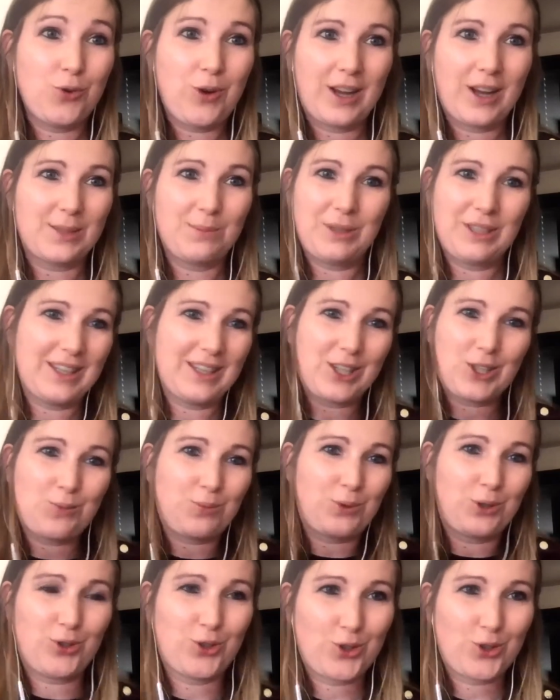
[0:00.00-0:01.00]
has been
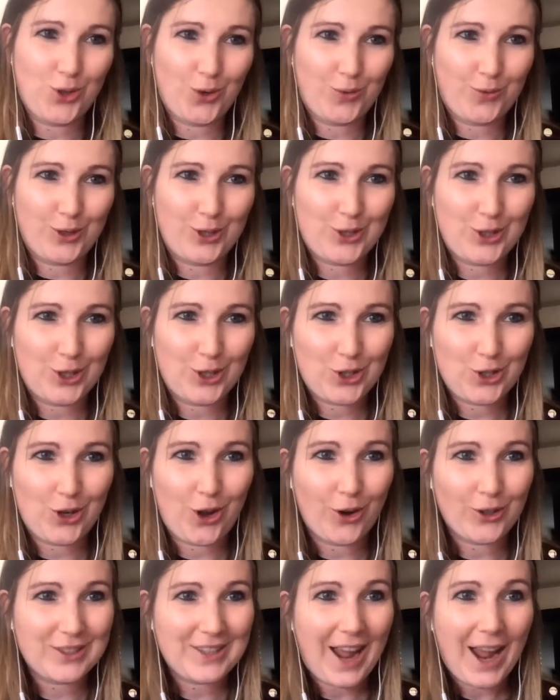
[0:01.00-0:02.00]
desperate to show for such a
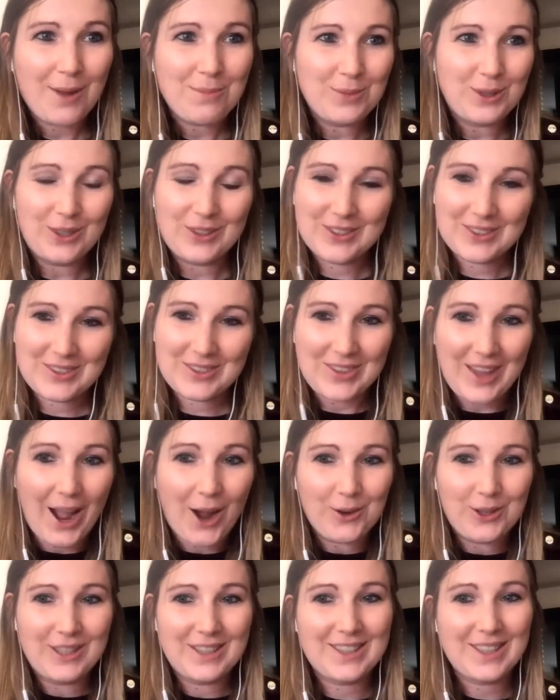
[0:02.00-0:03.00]
long time. But
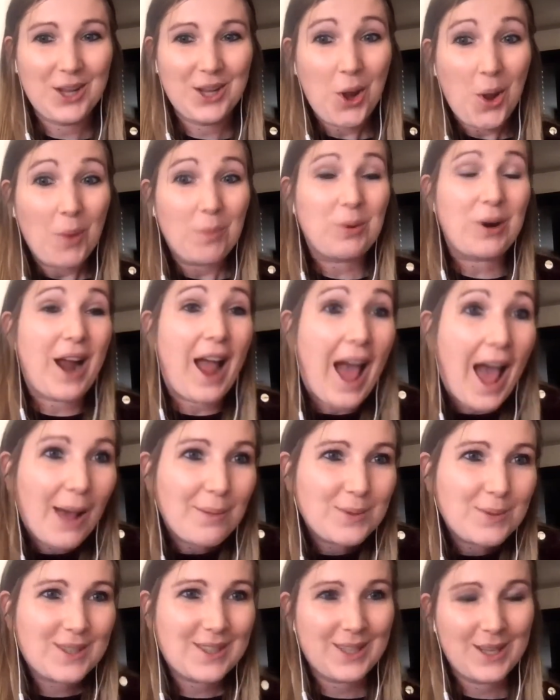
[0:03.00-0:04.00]
now it's
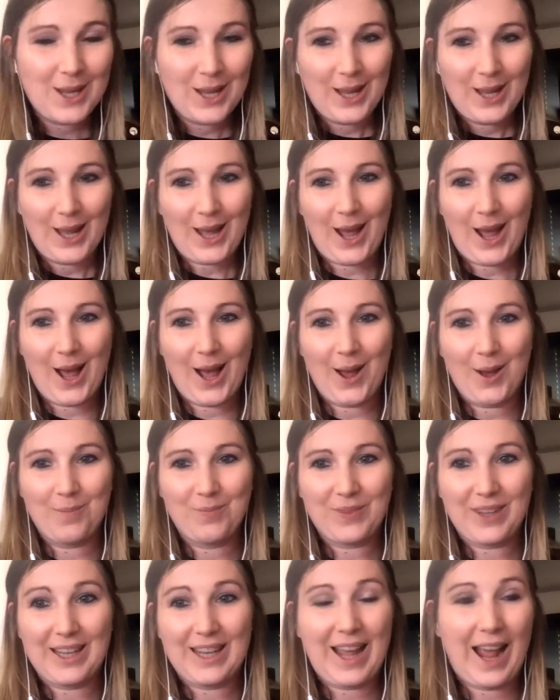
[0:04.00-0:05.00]
perhaps
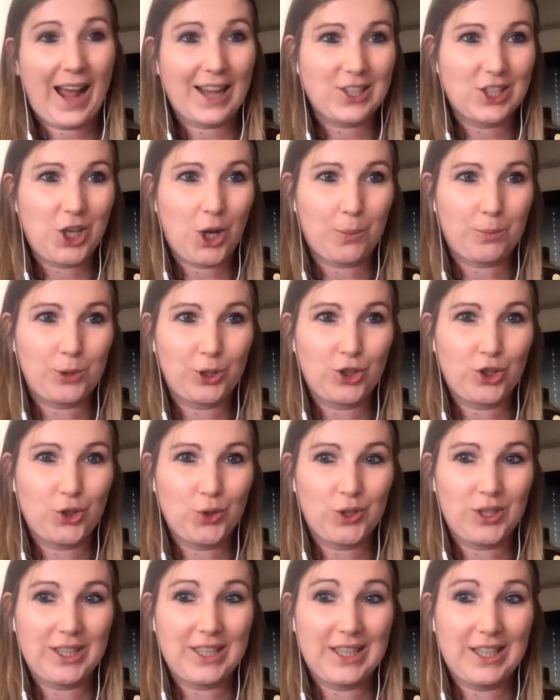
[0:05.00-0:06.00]
it has the
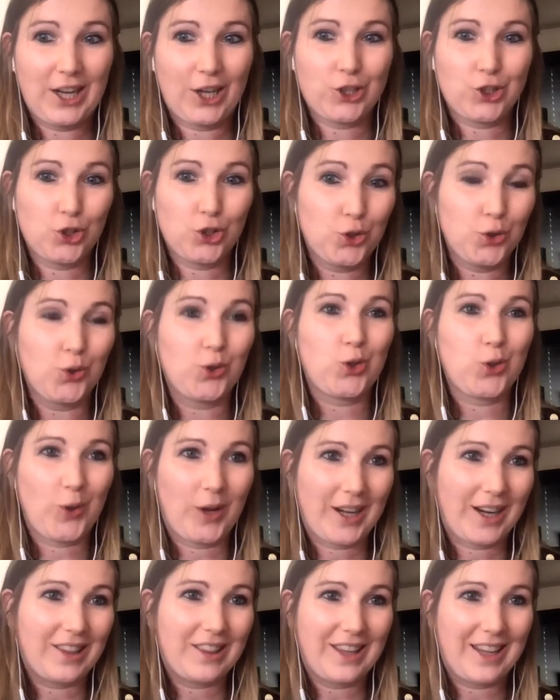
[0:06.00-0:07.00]
opportunity to do so.
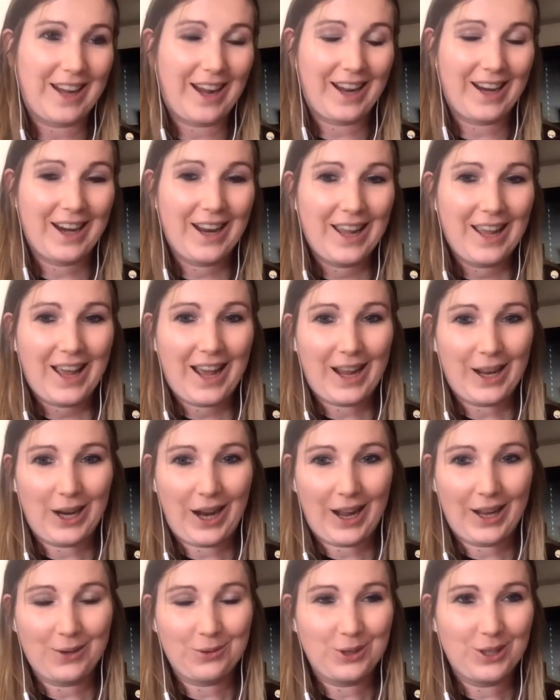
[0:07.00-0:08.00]
And I think
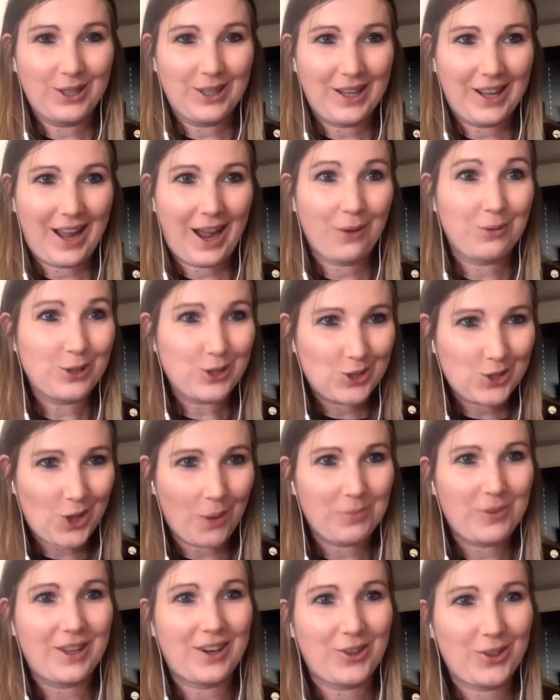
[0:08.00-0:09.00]
I will
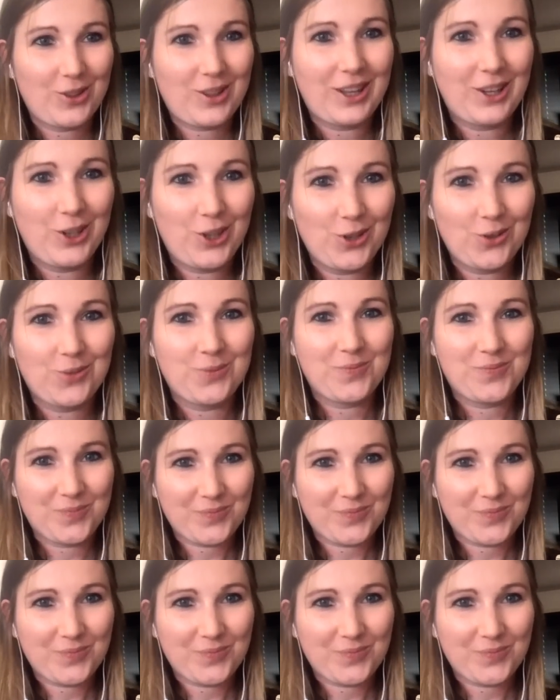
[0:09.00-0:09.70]
stop there. Thank you.